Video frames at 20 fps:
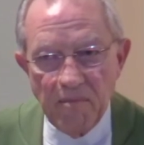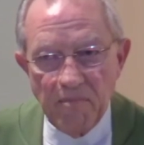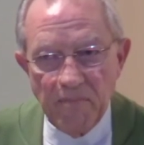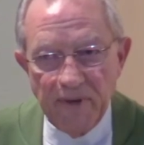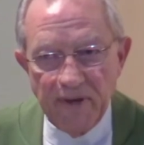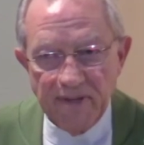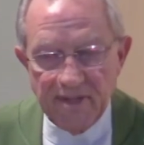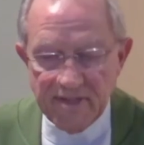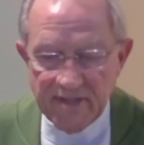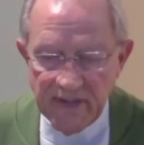
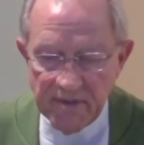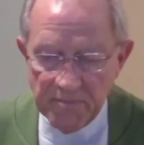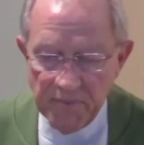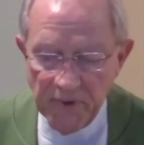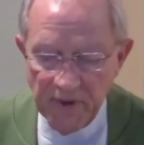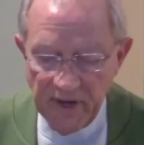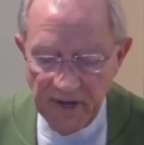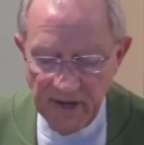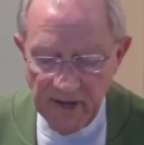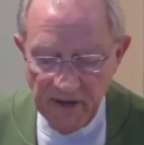But he's
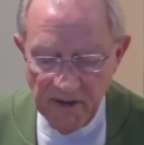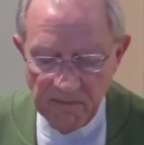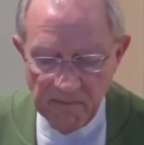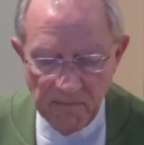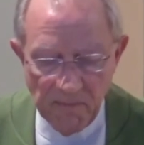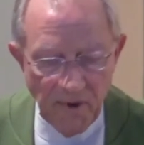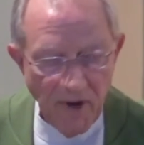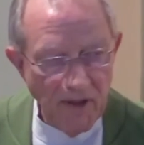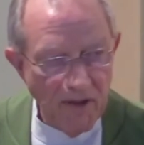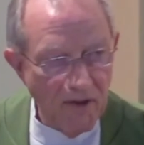putting an
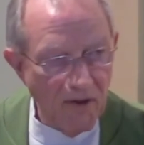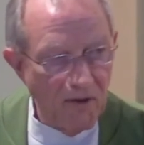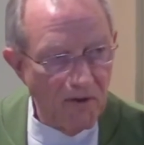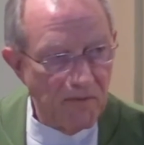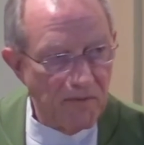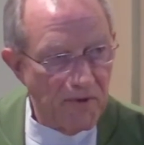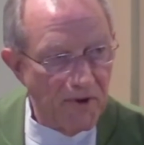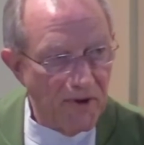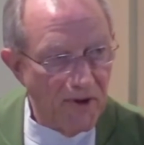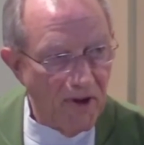umbrella
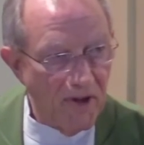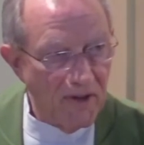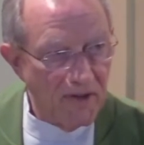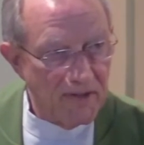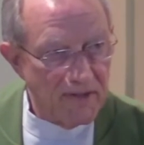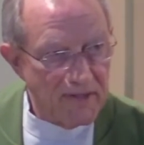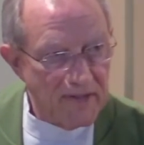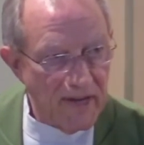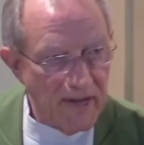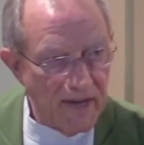over it all
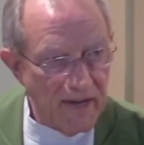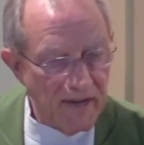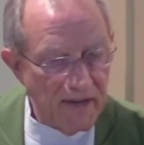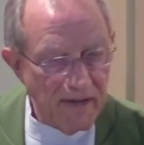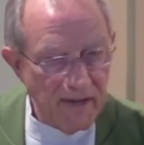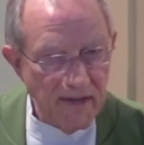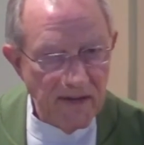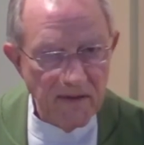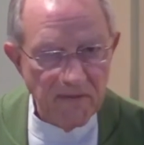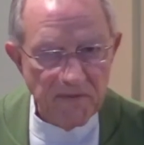and
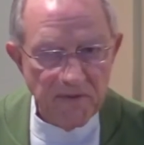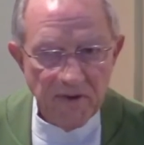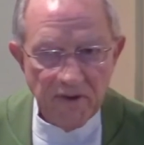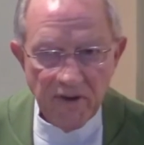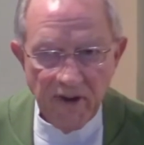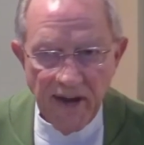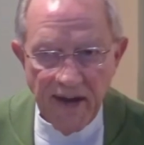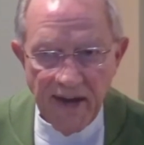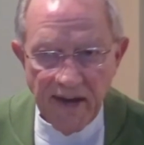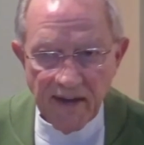saying, if
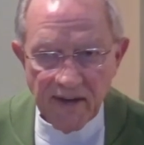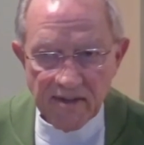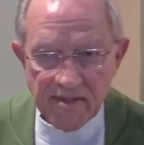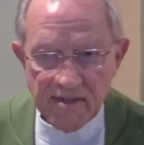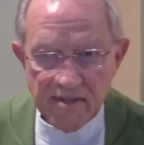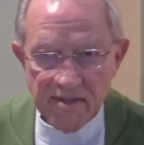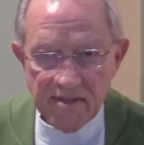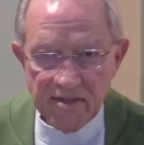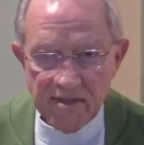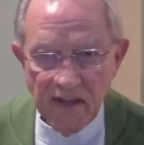your
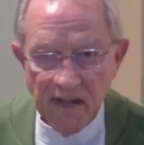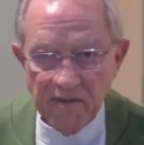act is